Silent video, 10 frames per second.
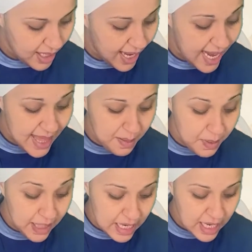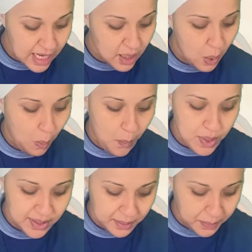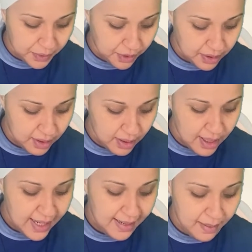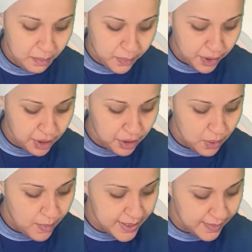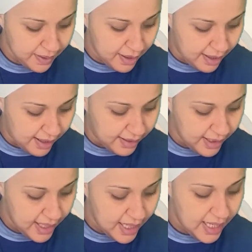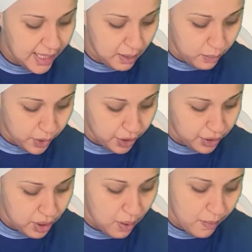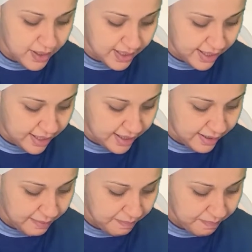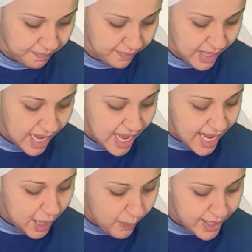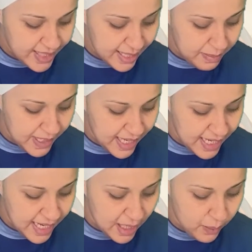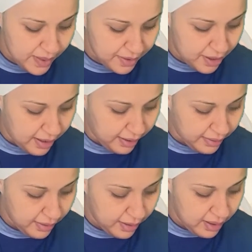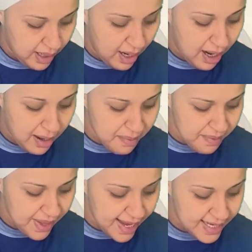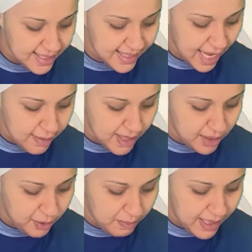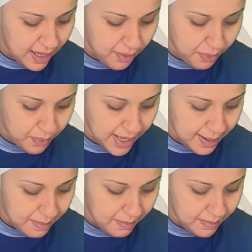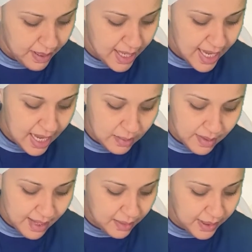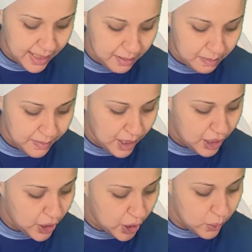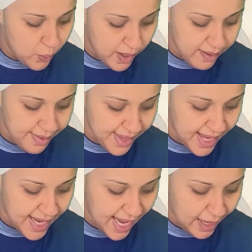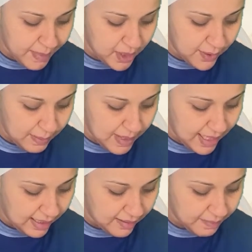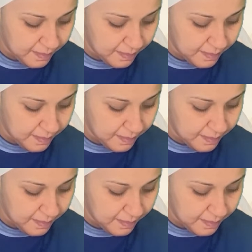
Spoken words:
In the beginning was the Word, and the Word was with God, and the Word was God. He was in the beginning with God. All things came into being through Him, and without Him, not one thing came into being.